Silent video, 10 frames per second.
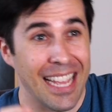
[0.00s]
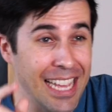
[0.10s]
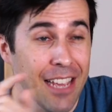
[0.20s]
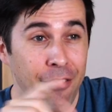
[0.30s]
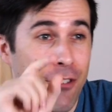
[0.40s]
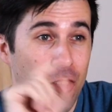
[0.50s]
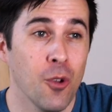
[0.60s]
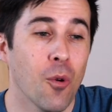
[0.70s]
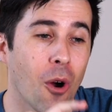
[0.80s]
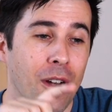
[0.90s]
if
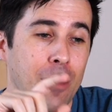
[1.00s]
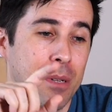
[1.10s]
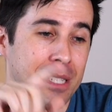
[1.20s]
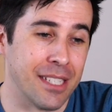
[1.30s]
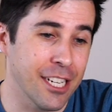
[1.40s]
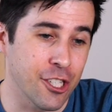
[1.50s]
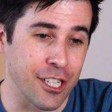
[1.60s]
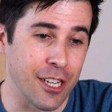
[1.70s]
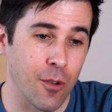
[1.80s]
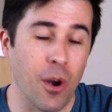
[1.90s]
you are in a
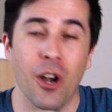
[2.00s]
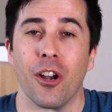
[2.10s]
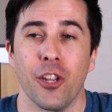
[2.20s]
position where